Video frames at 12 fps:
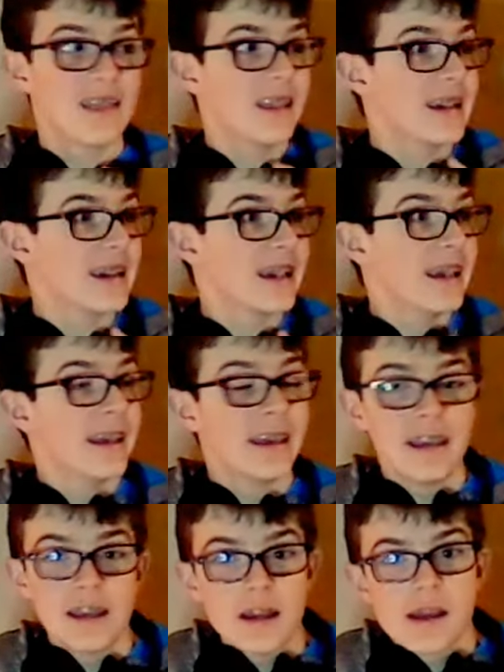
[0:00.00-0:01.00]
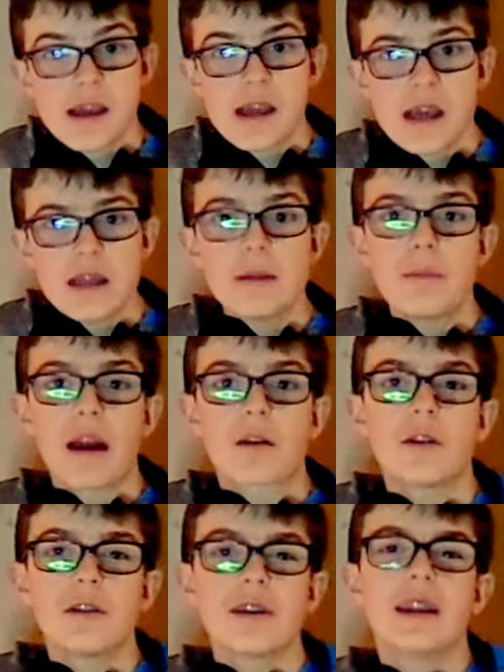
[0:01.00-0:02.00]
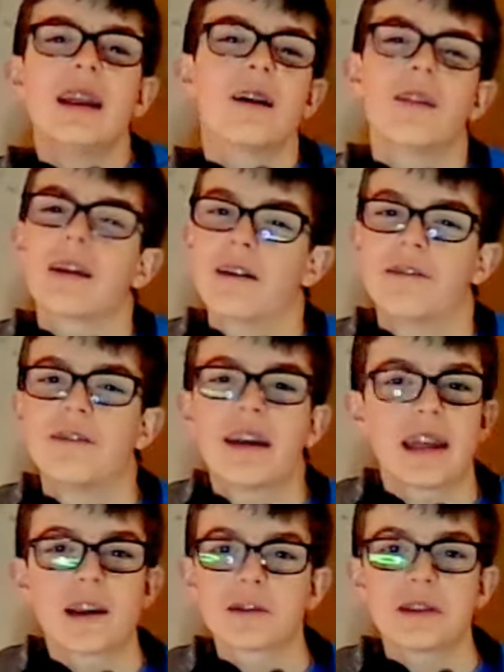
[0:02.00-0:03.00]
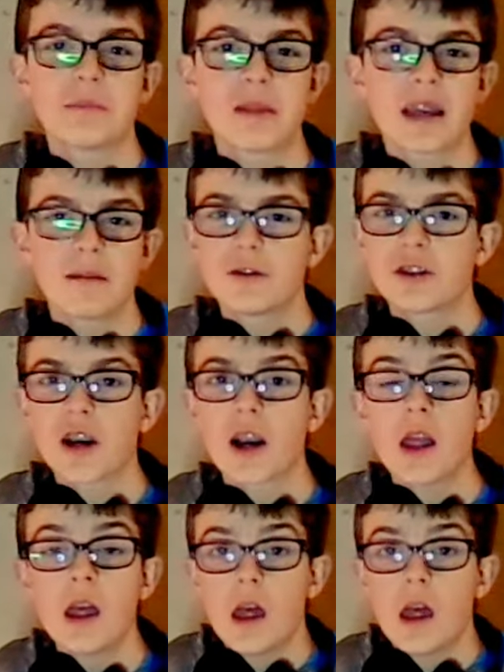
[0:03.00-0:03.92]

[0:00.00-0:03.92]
Like, in the background you can hear like a fan or something, I'm sure.